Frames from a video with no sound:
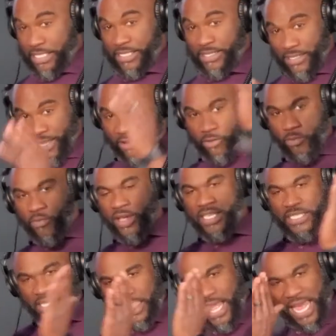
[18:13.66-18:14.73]
Because
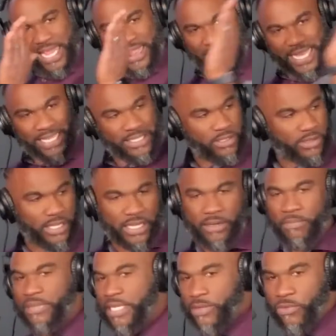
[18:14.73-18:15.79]
it's a lot of things to
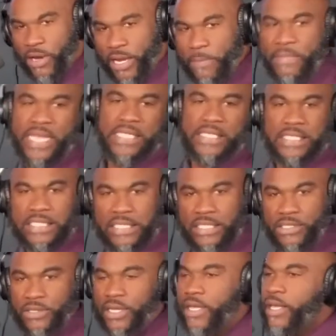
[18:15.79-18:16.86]
run a
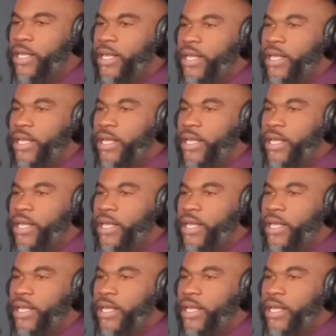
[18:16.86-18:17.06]
business and do.